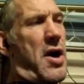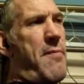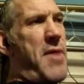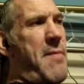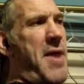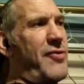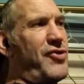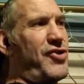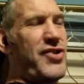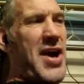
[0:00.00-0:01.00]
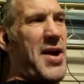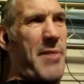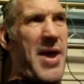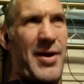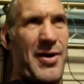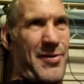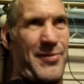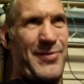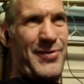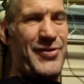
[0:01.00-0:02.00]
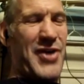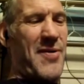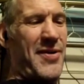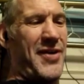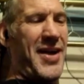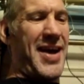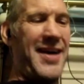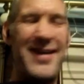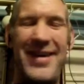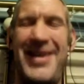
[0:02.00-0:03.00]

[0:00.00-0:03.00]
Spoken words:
and me and Matt was just sat at the back, like, what's going on here?